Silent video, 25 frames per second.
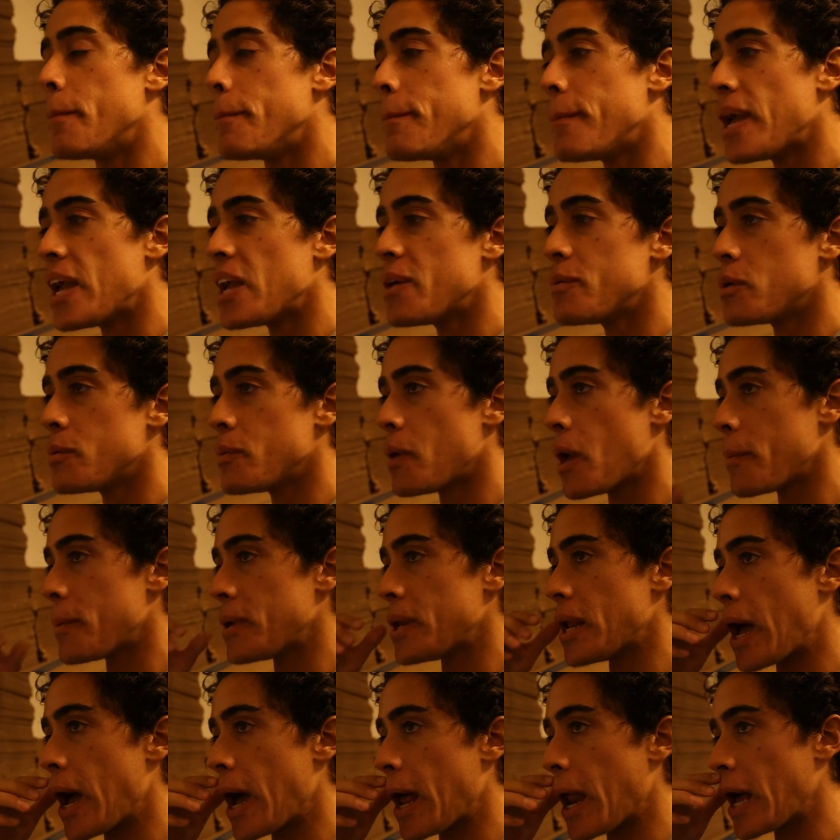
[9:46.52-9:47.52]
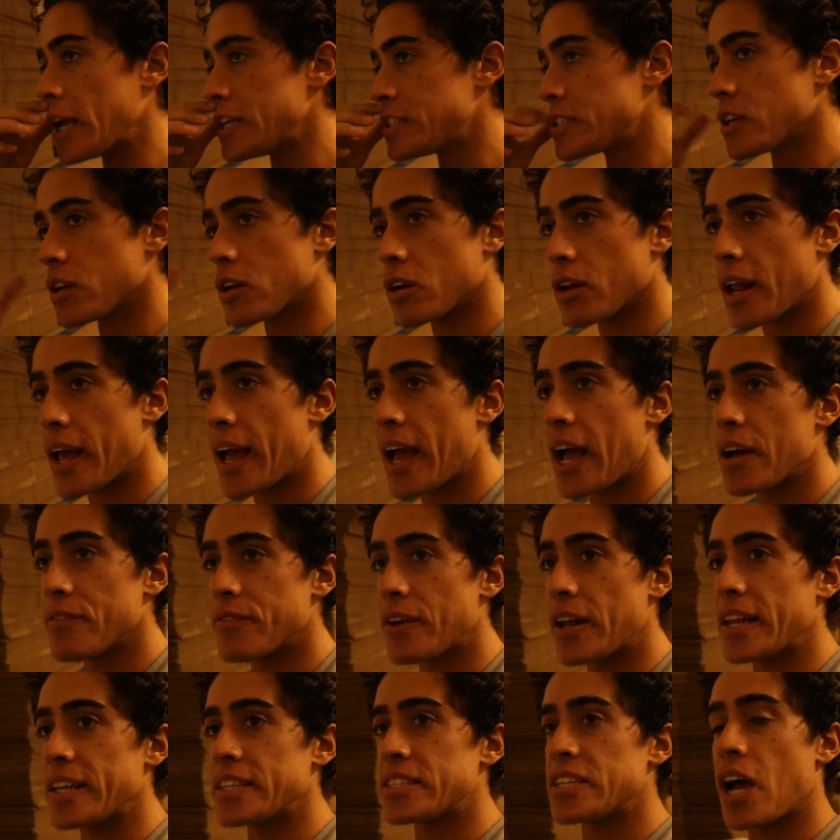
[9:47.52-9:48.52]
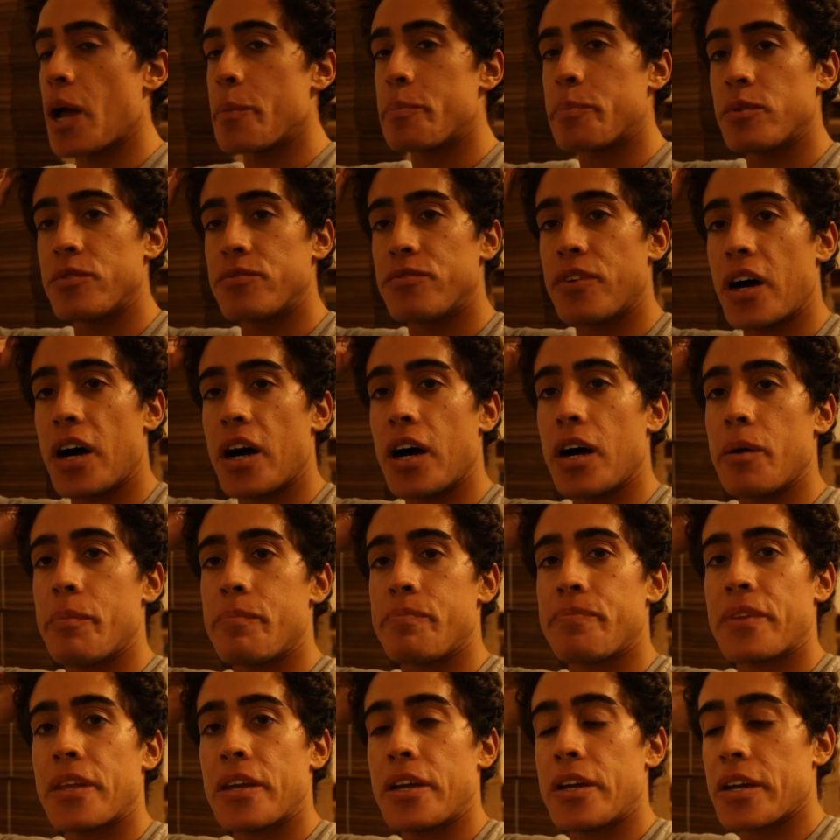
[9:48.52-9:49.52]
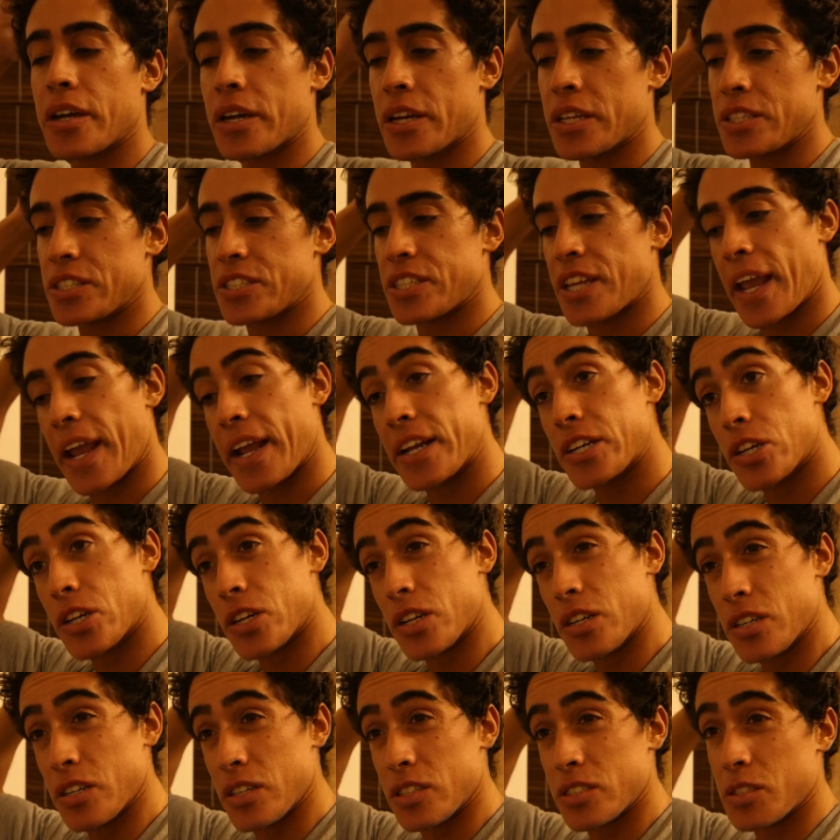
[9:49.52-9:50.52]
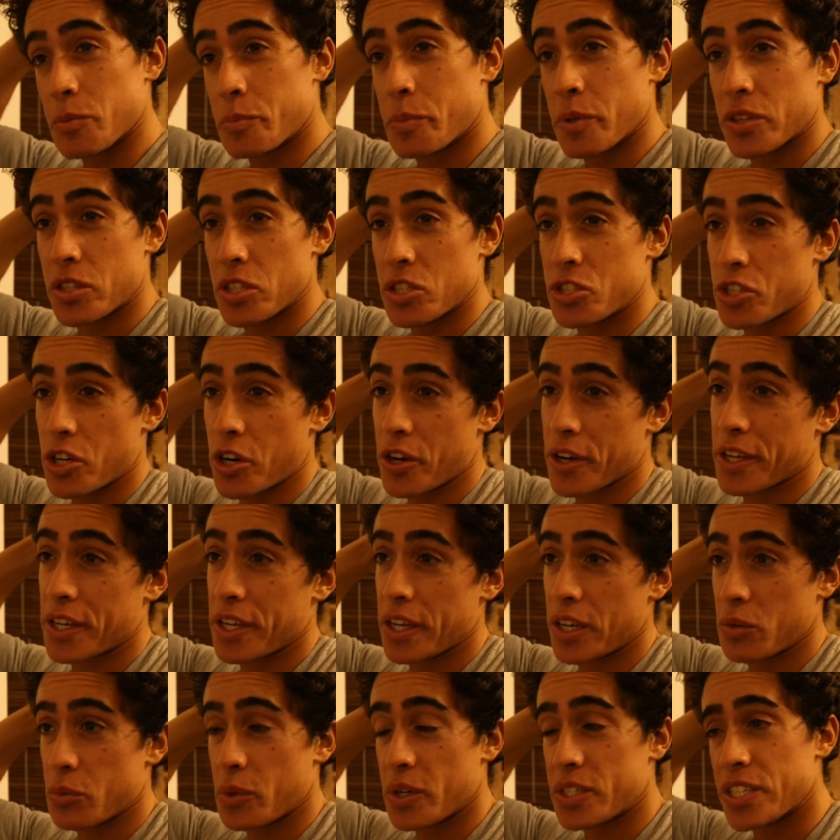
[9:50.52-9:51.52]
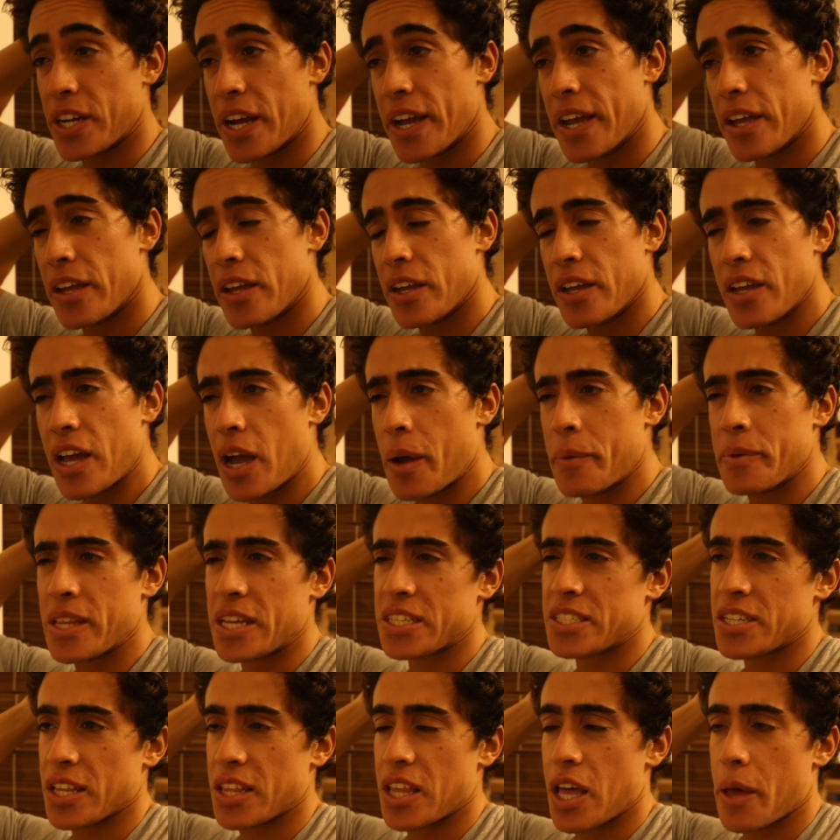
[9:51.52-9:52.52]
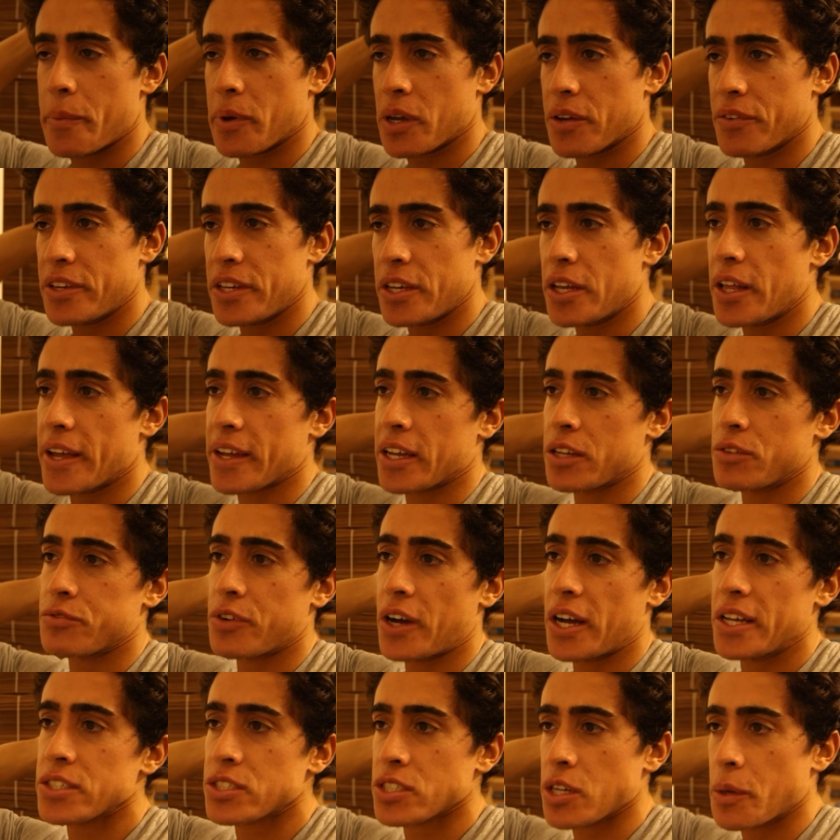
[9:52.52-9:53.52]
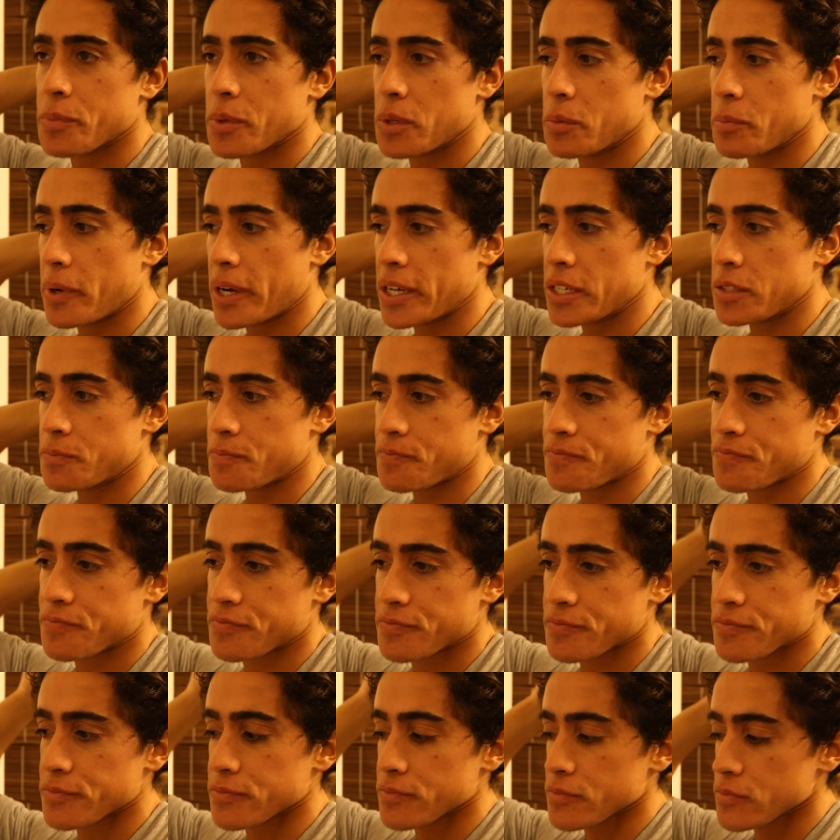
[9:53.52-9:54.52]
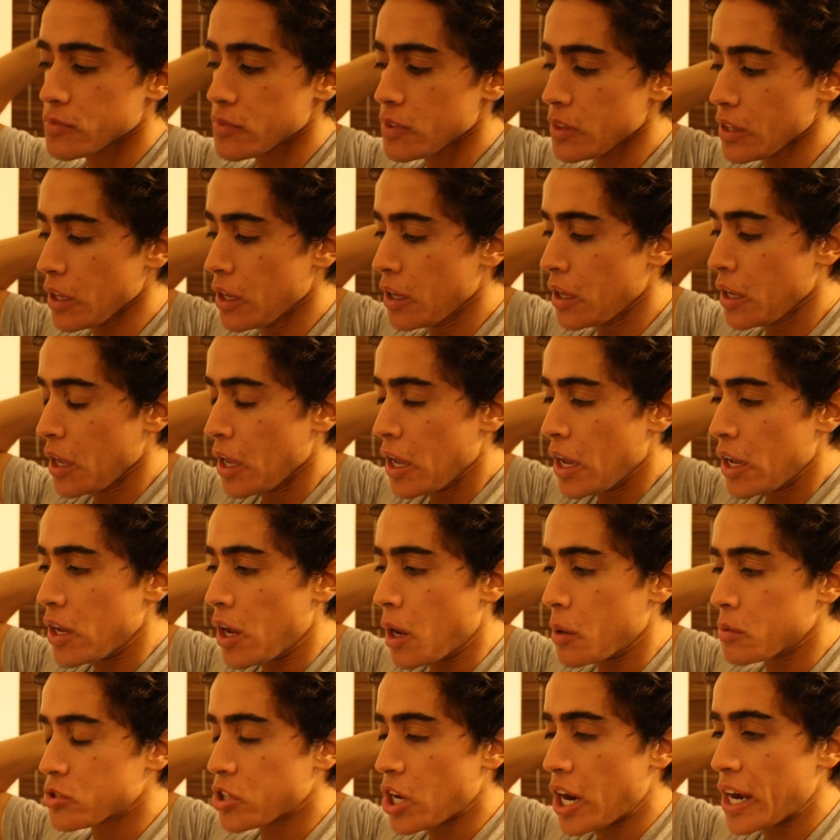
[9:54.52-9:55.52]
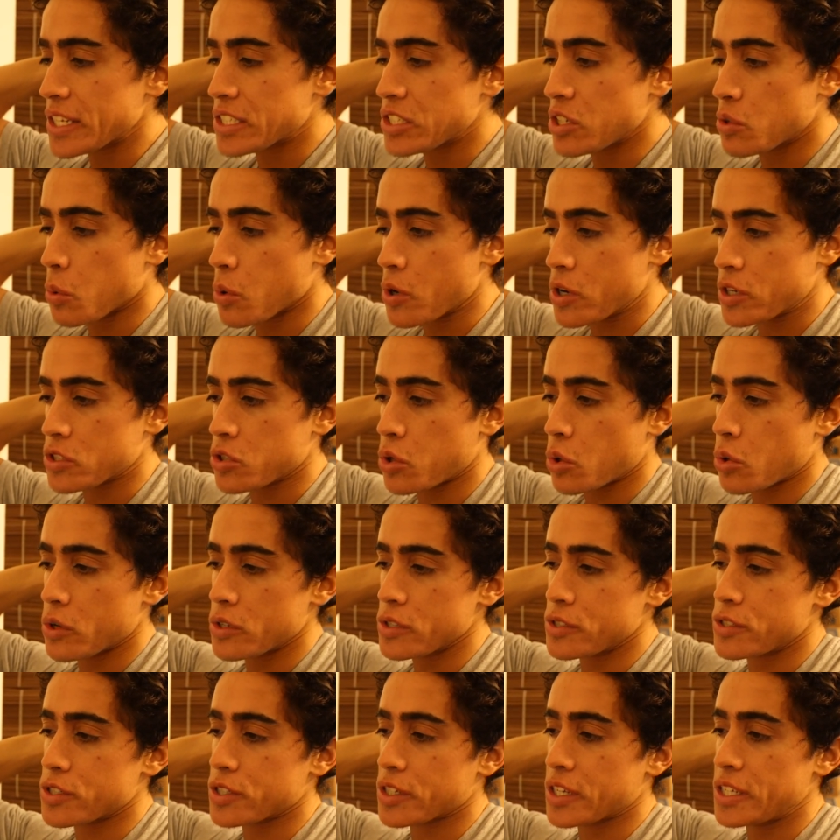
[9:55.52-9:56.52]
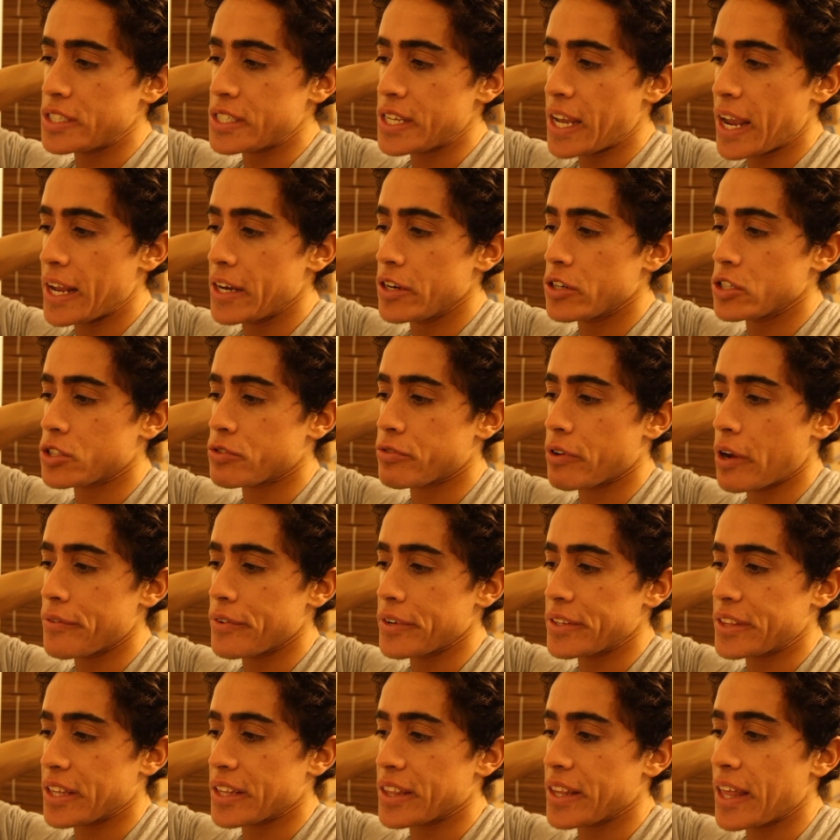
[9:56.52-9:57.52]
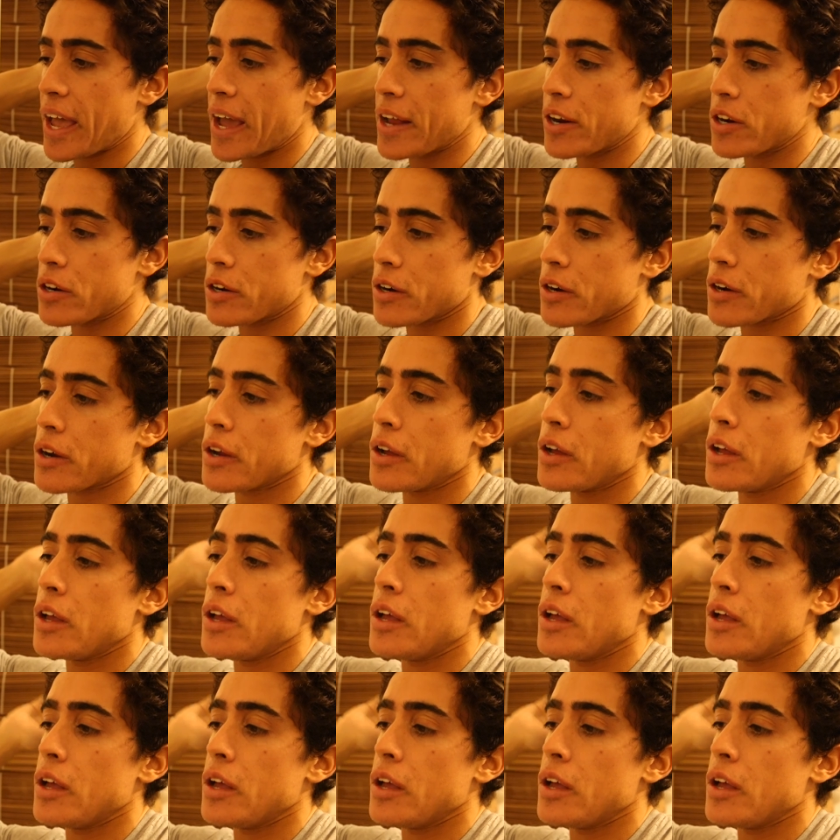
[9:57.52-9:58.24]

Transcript: Maybe, maybe not. I still don't have any type of container to put the jerky in, which I mean, that's not that big of a deal. I can find something, but you know, I'm trying to work towards containers for everything that are